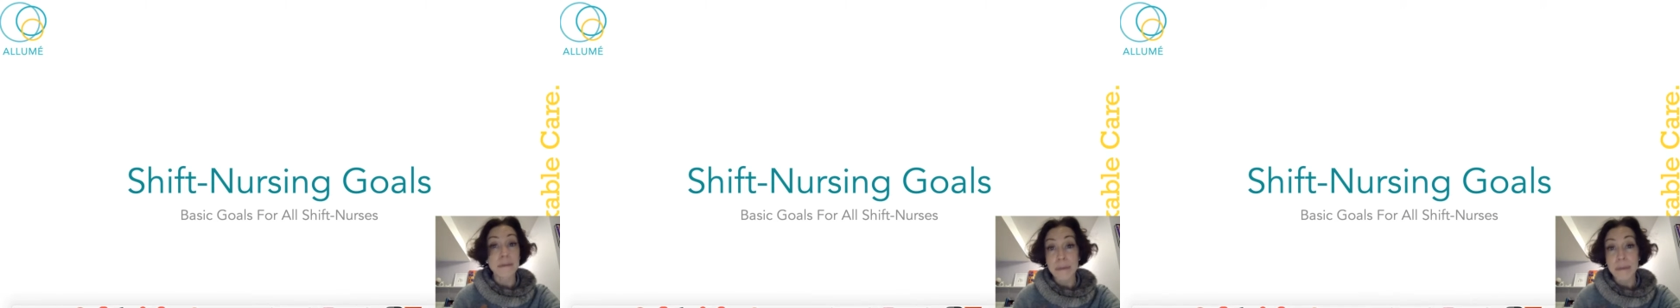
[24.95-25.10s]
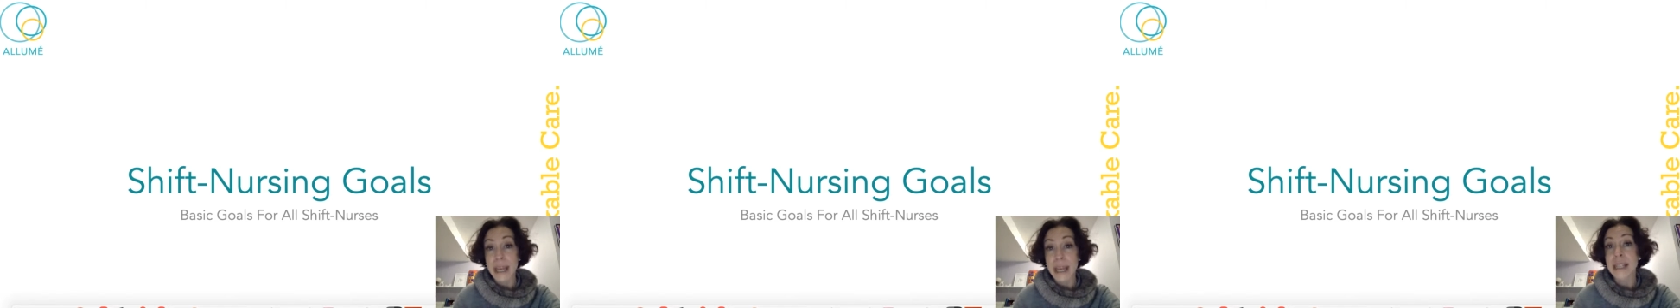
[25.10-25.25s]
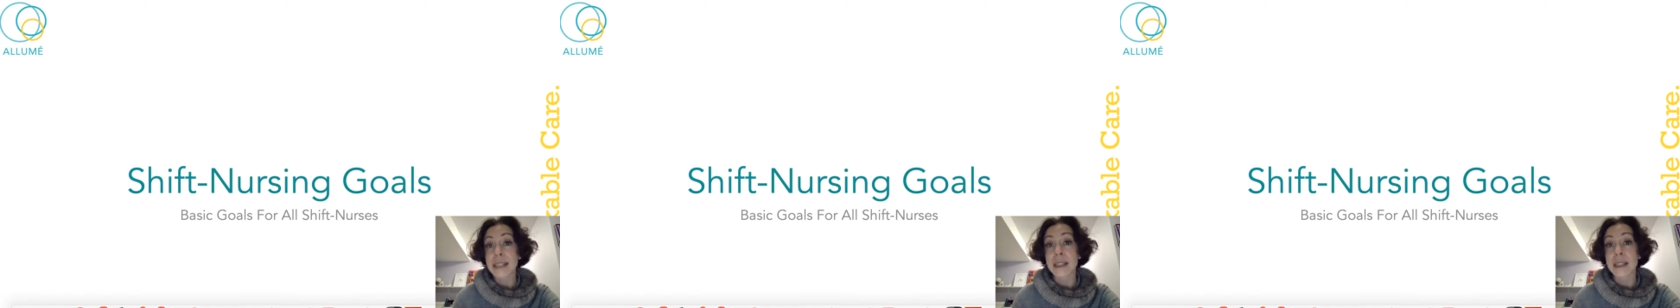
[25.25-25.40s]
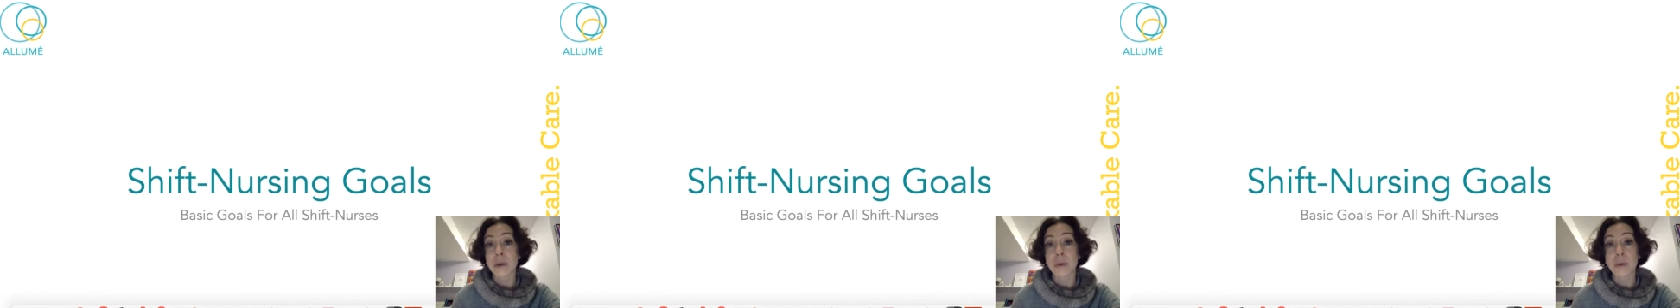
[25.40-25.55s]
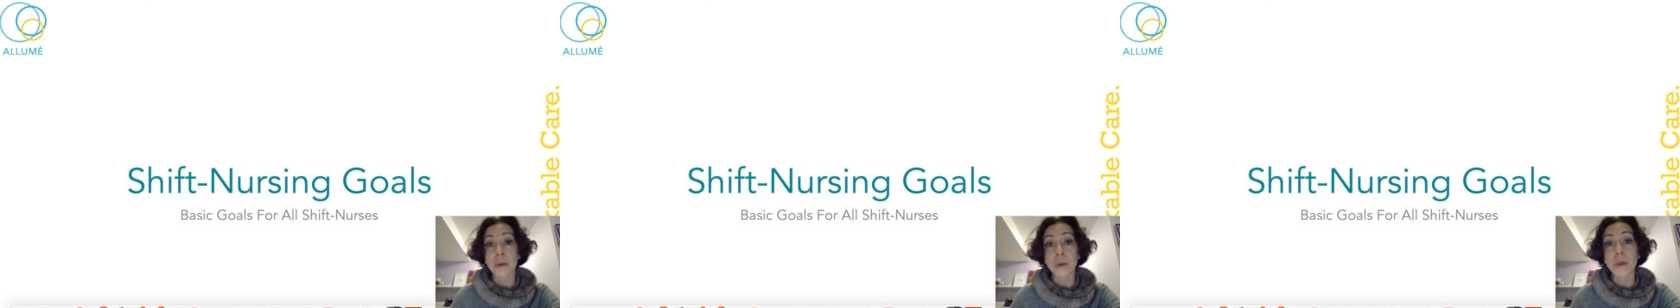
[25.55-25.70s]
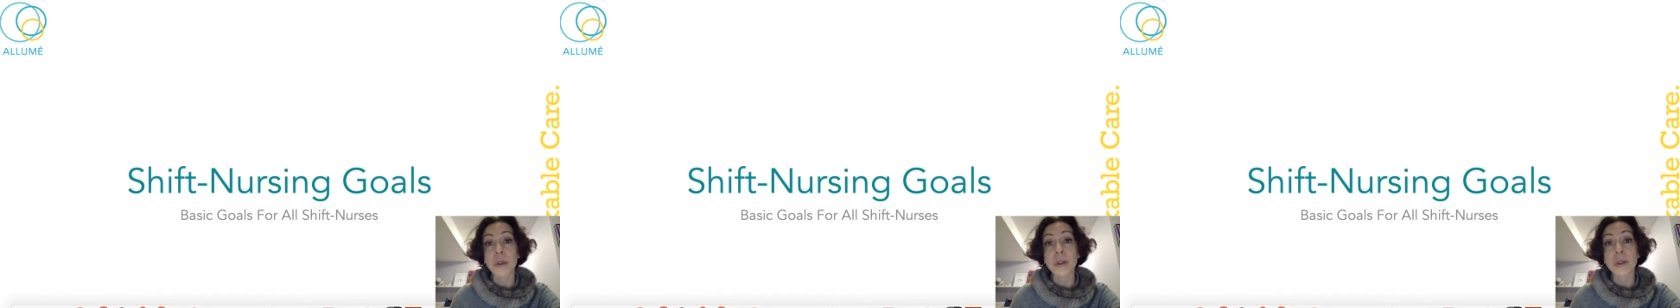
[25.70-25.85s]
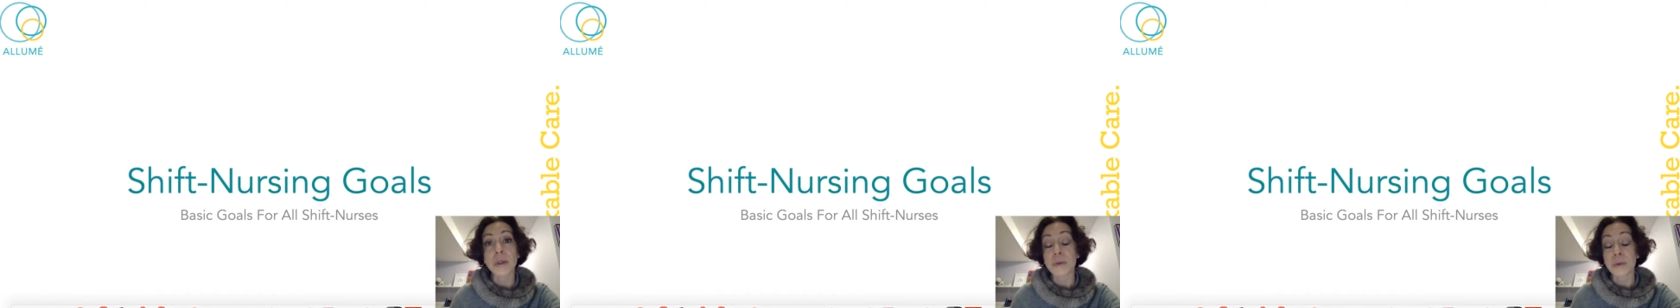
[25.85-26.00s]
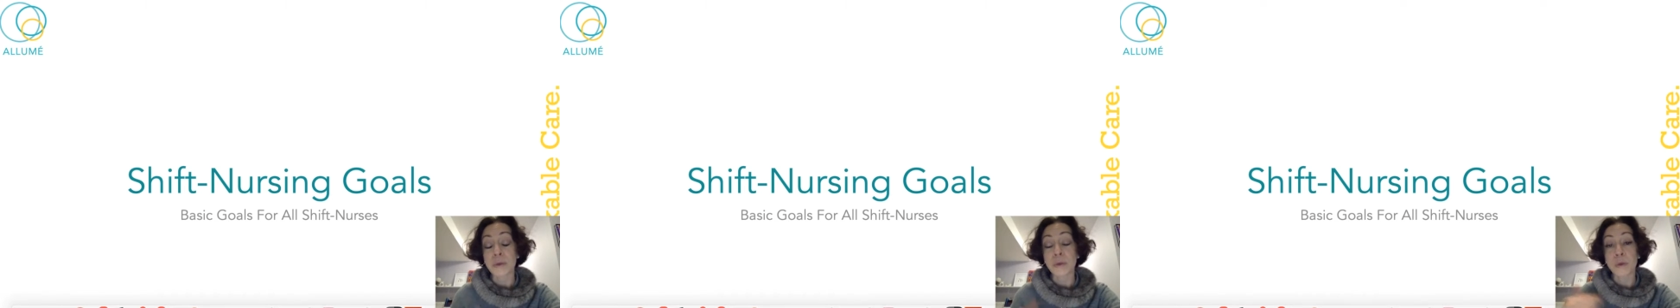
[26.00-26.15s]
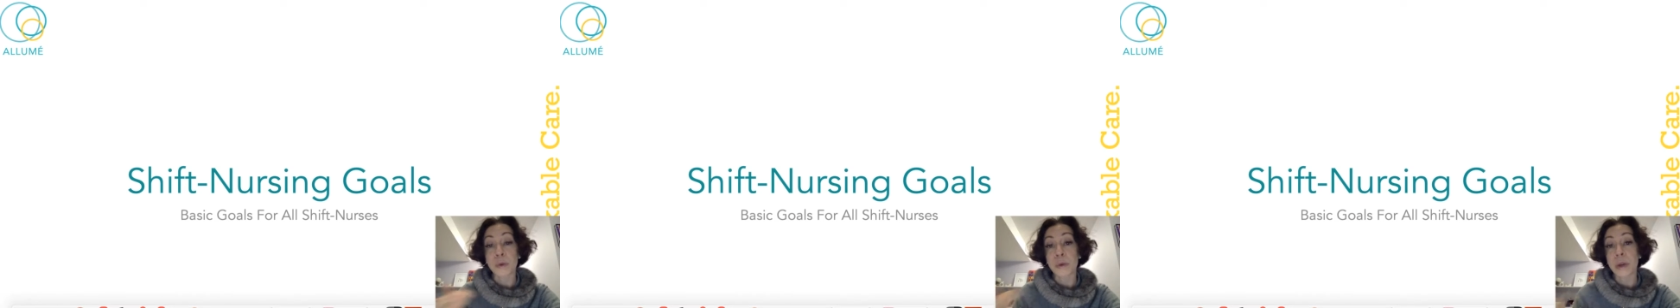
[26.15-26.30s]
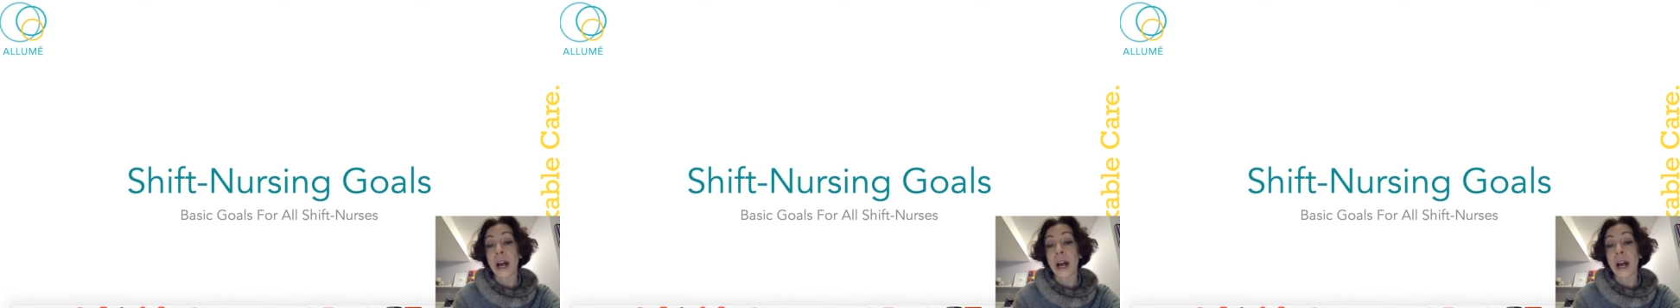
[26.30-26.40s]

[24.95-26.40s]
basic rule